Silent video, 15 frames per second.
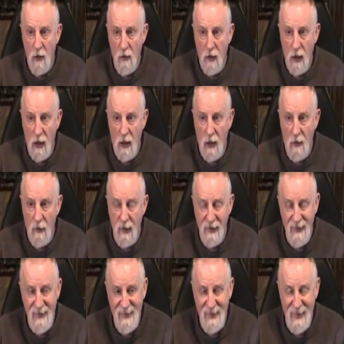it
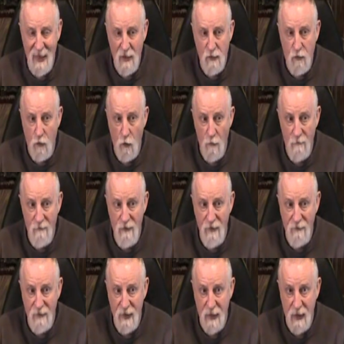listed as
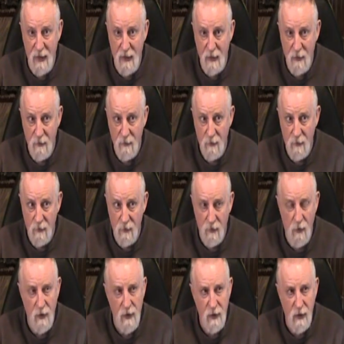450,
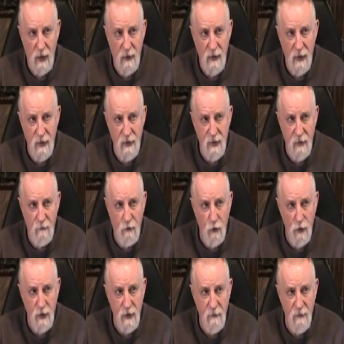no, I think it said
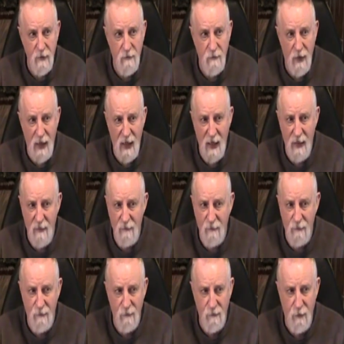475,
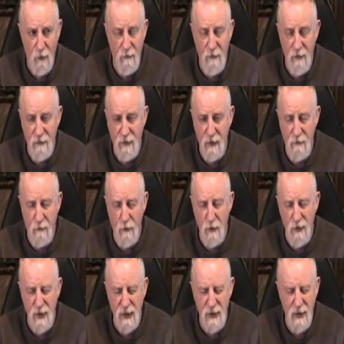
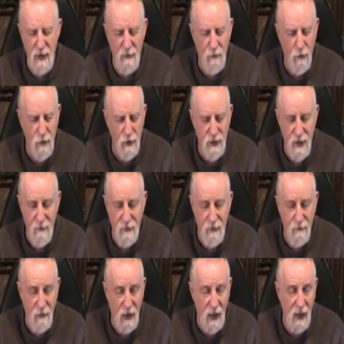460 to
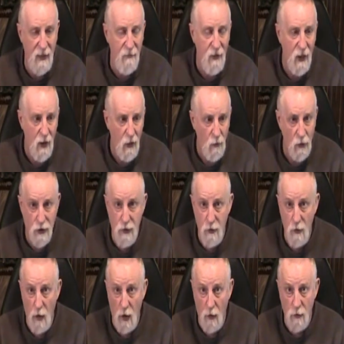475 with
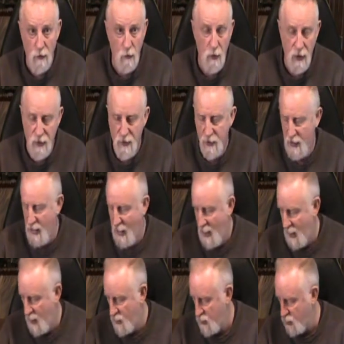2 O's, which
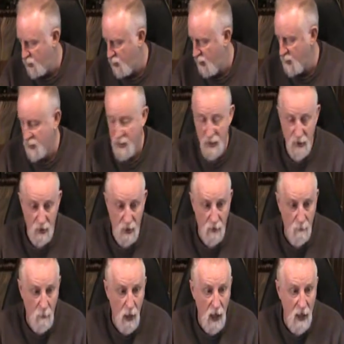I just tested it on
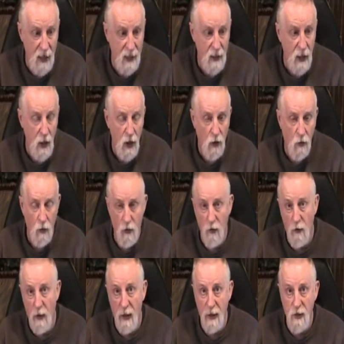my
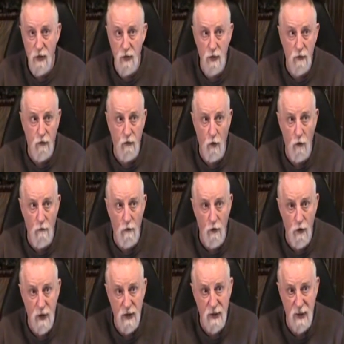chrono, and it shoots
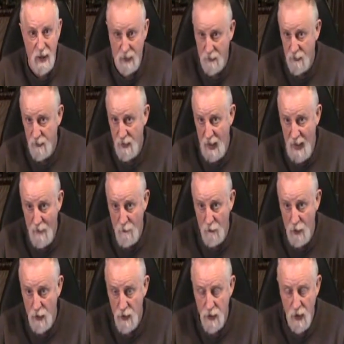446
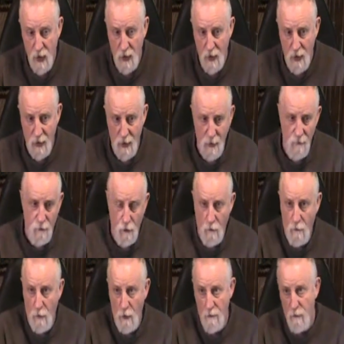average.
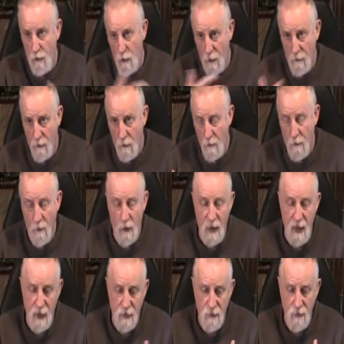444 to
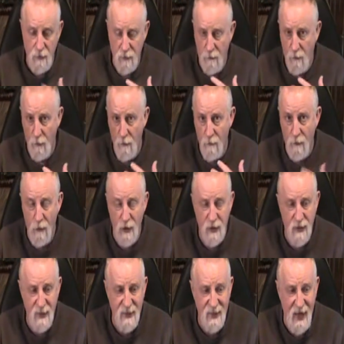448, so it's a
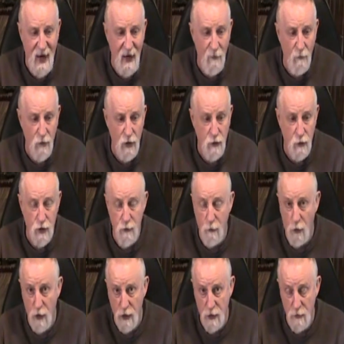446 average with
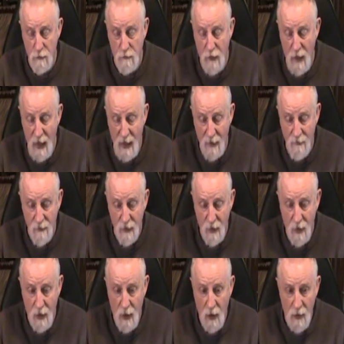.25s.
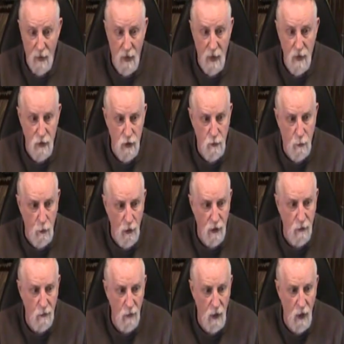Now I used
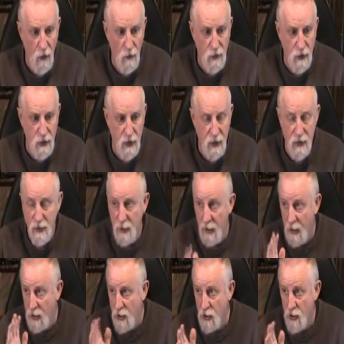.30s in this, and
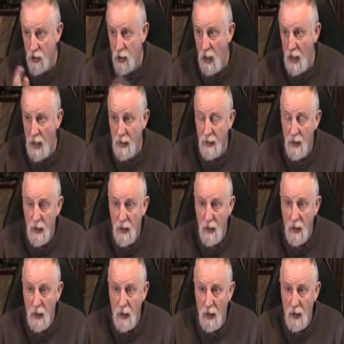I just shot
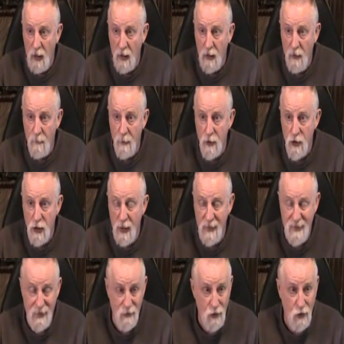a couple of shots
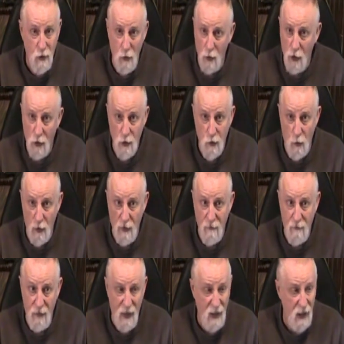out to 220
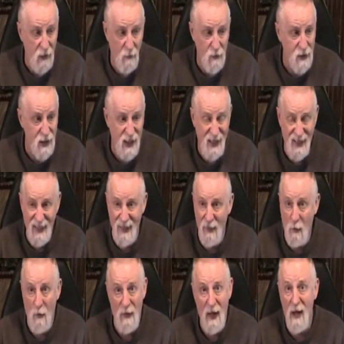feet and was hitting
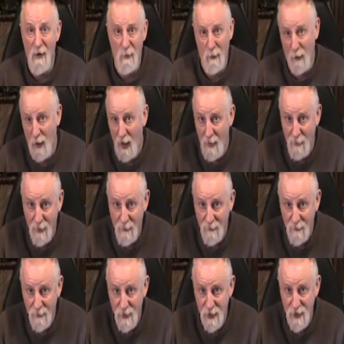it without a problem.
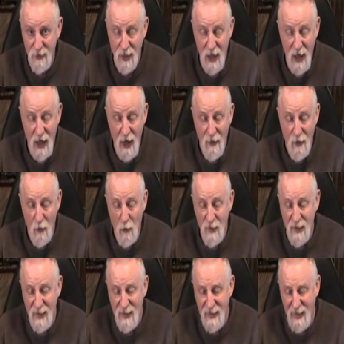Just, there was
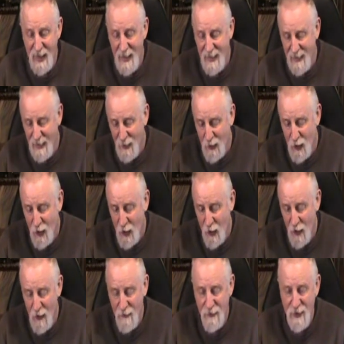a slight little
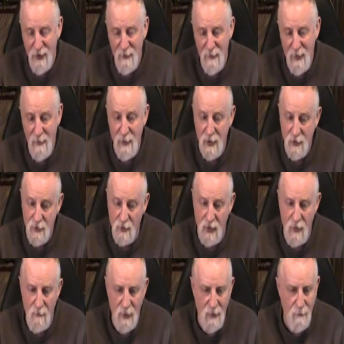curve to the BB, so
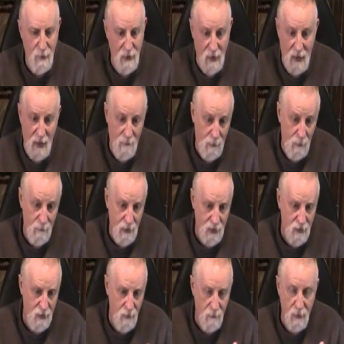that might be the hop up
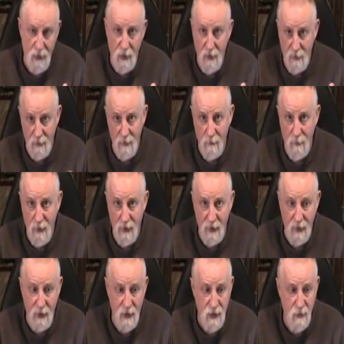needs to be, the
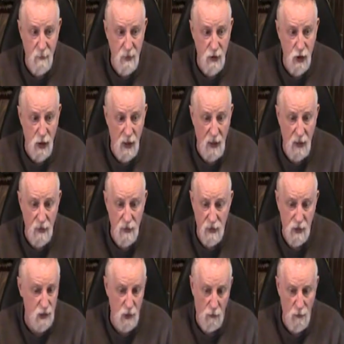bucking needs to be changed.
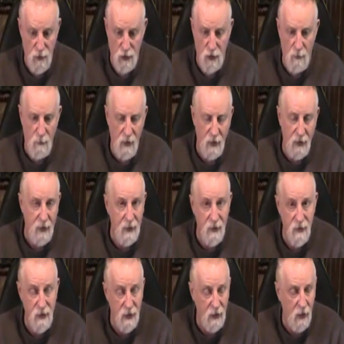It's the original bucking
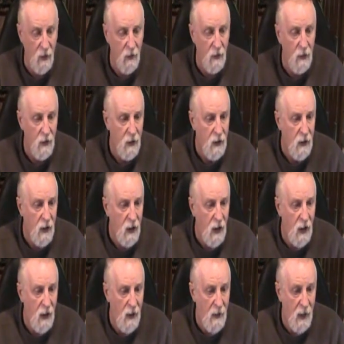that's in there.
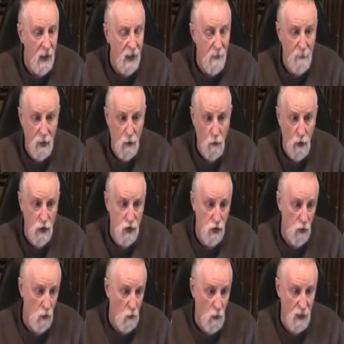And I'm not quite
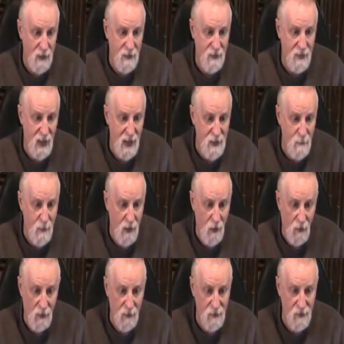sure what size
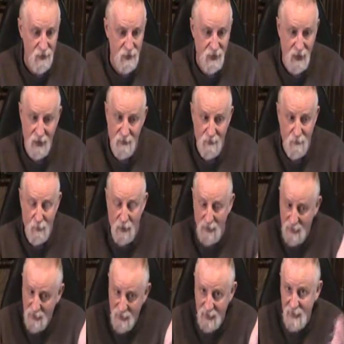barrel this is in,
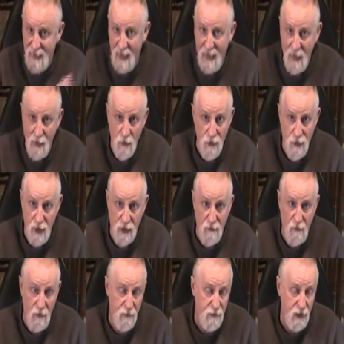probably 680 or
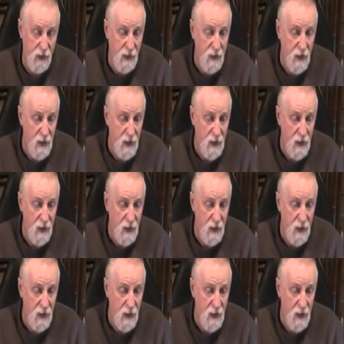650.